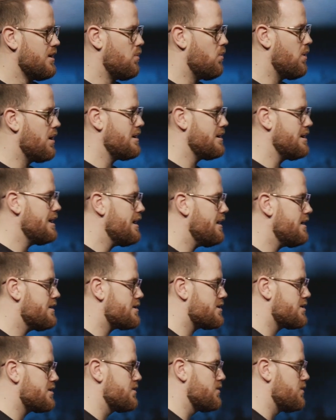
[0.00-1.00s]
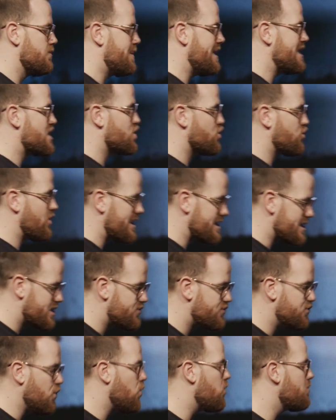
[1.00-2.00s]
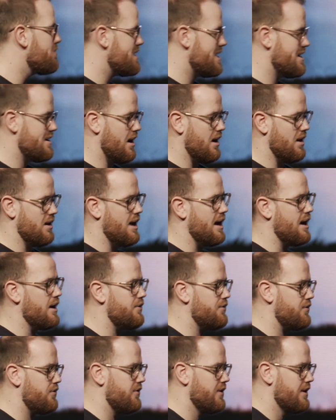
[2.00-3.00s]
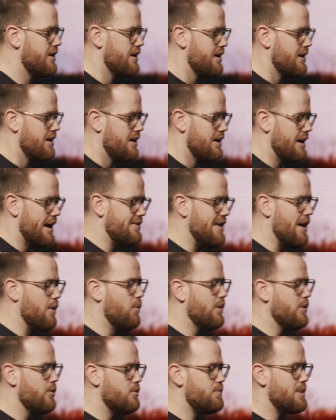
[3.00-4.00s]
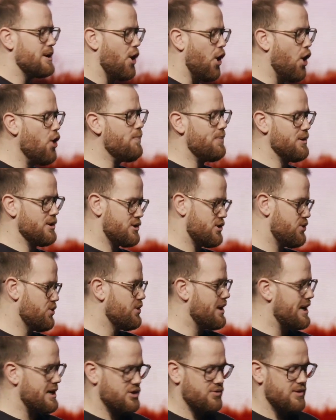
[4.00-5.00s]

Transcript: what needs to be transformed in our life. And that we would be open to that